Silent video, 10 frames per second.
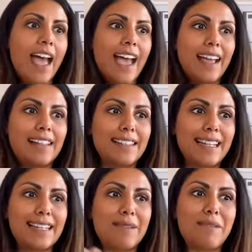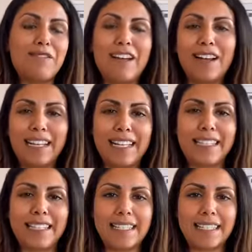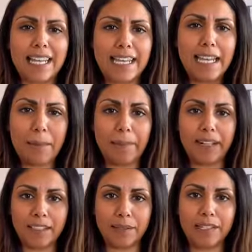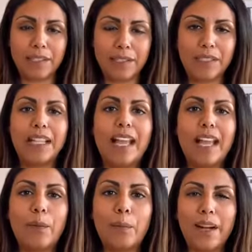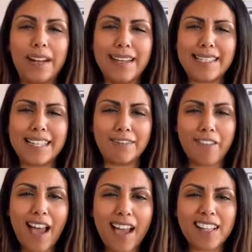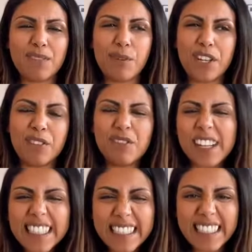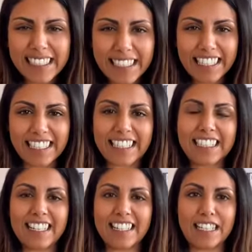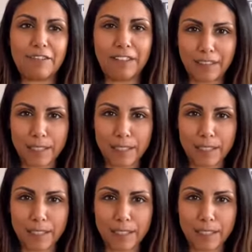and it can be very easy to say, yep, I'll do it all. Whereas in fact, what you really need is to feel